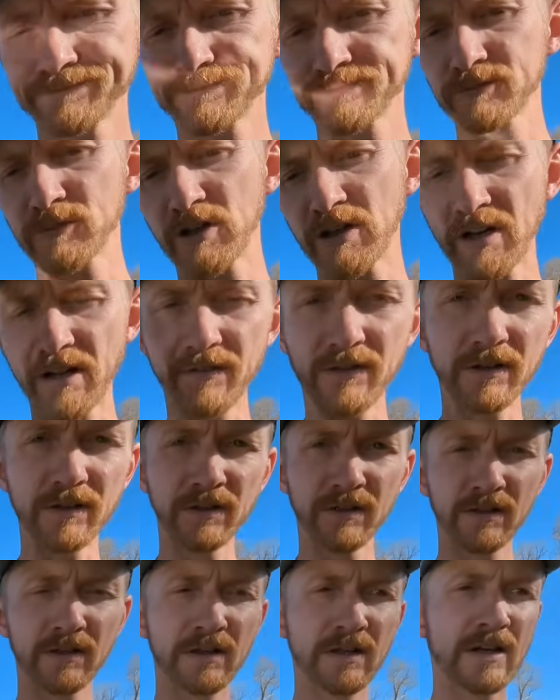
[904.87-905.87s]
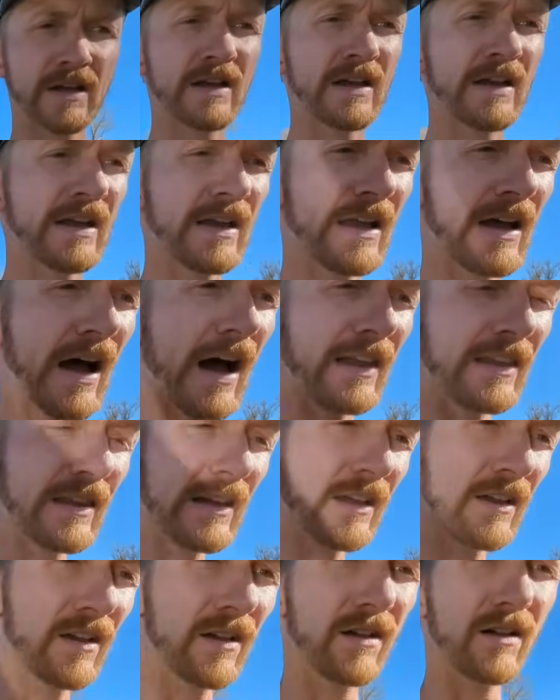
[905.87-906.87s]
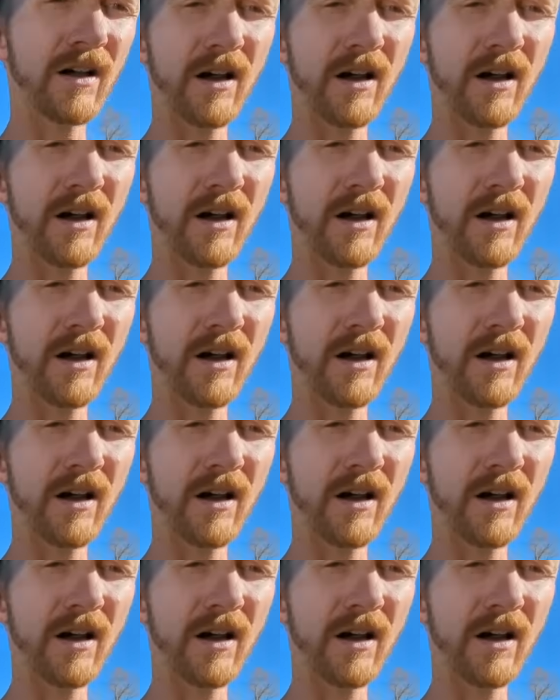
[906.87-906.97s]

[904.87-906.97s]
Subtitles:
whatever. I think